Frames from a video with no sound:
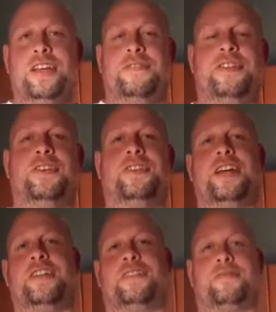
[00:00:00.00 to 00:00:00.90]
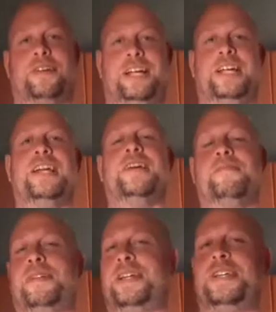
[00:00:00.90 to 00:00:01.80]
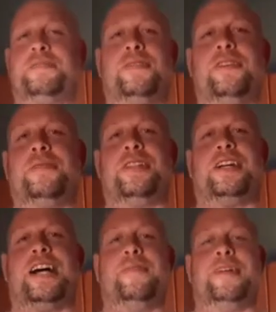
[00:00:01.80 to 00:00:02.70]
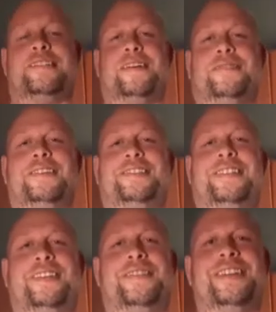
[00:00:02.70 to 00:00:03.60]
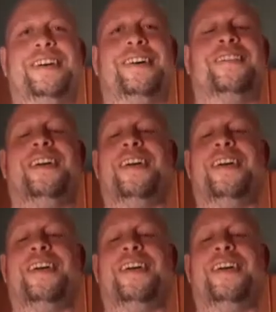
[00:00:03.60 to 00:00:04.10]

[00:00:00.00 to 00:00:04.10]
If you know the other 3, please put them in the comments. I want to see if you know.